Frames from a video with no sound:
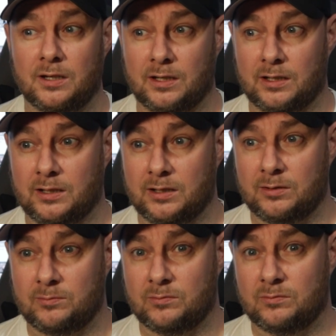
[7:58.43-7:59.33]

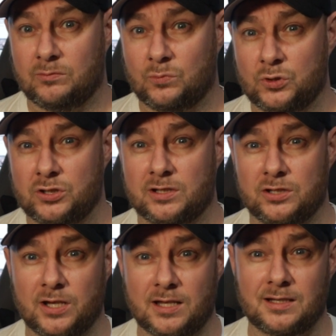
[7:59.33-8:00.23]
Would you
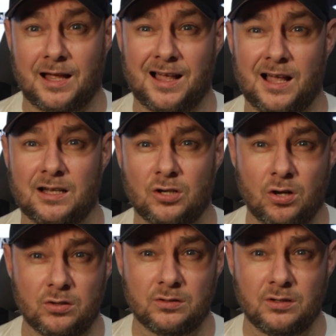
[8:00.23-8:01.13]
suggest I hang
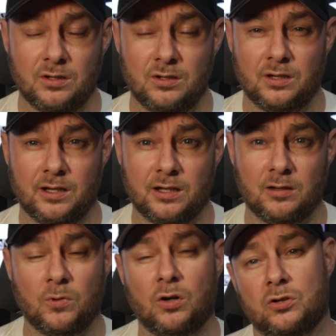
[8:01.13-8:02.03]
on,
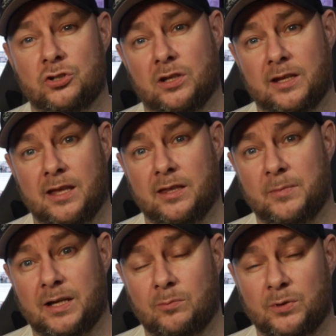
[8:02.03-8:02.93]
or should I get
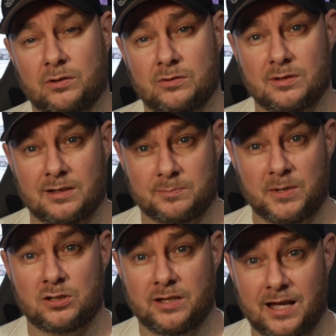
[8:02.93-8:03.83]
them now? Because
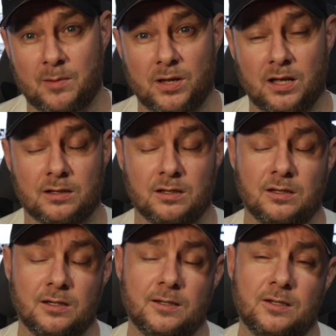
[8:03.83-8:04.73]
especially that pack
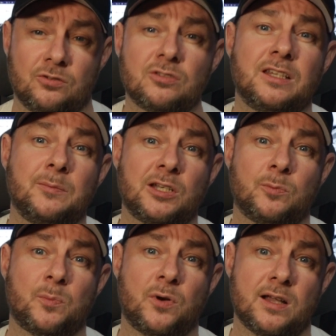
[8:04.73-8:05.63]
does seem a
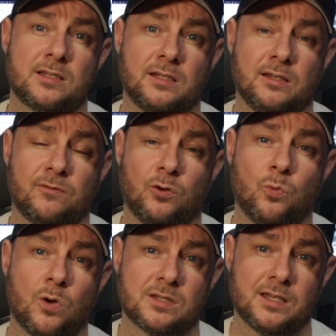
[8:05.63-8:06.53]
little bit pricey
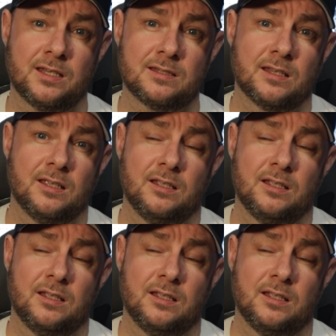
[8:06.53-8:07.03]
for what it is.